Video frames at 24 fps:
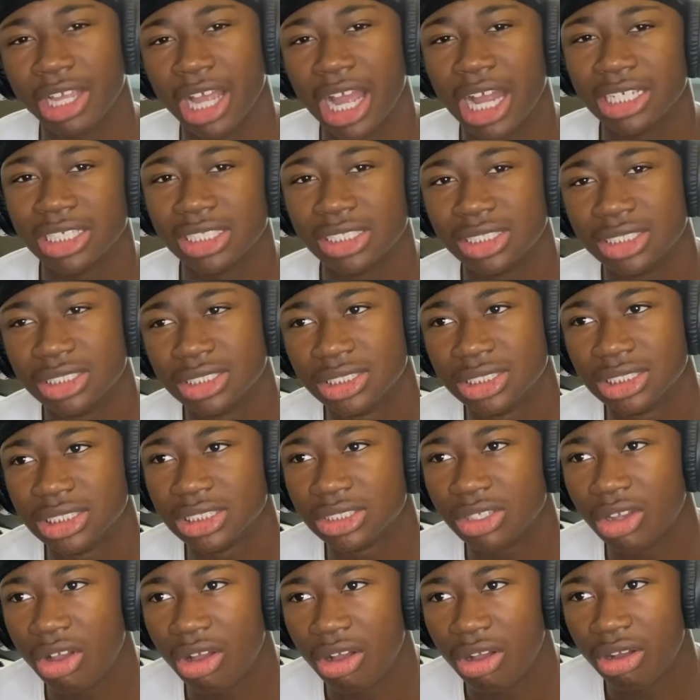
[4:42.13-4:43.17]
I just
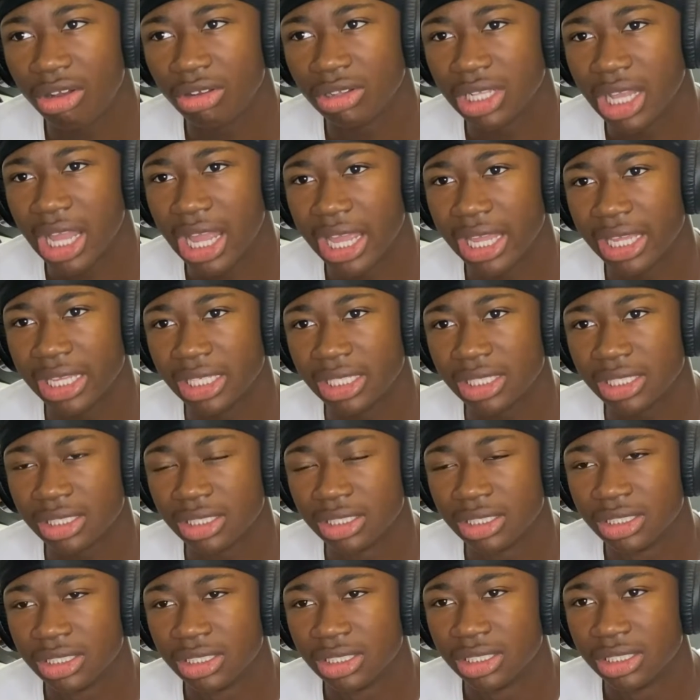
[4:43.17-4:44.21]
saw like
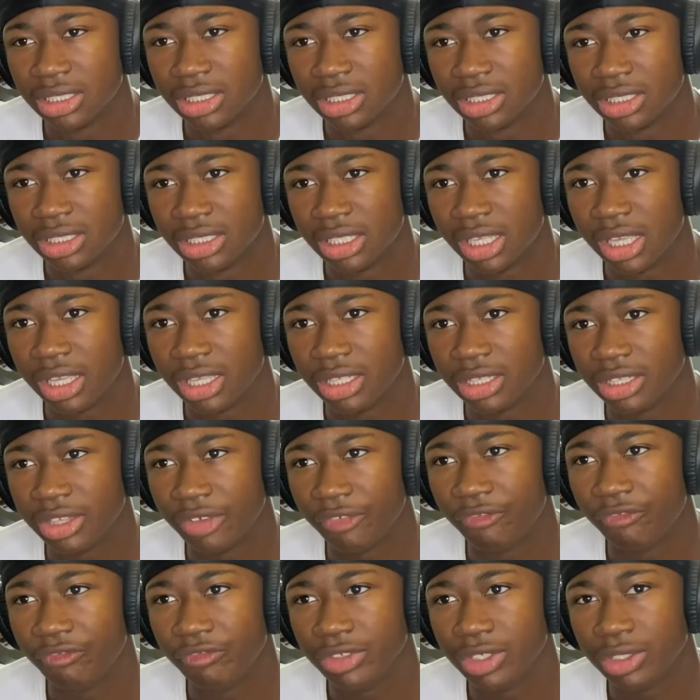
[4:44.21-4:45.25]
the
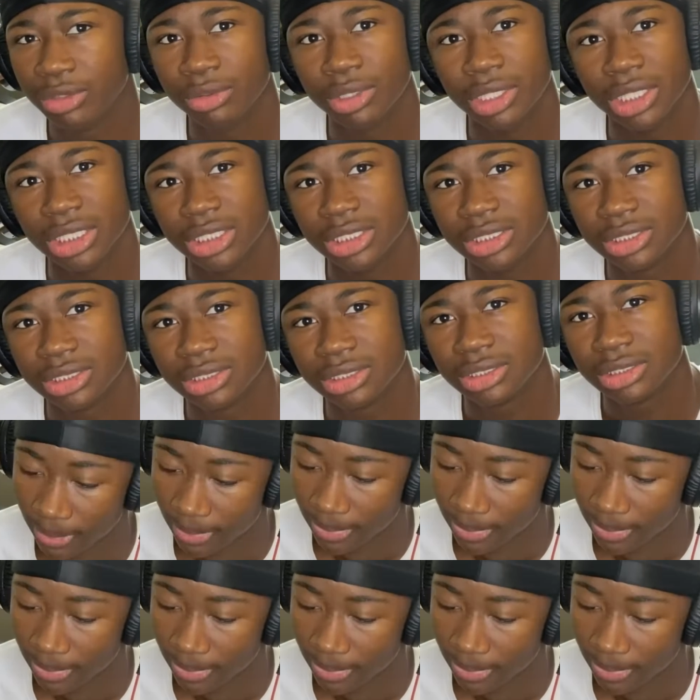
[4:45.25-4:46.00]
fewest.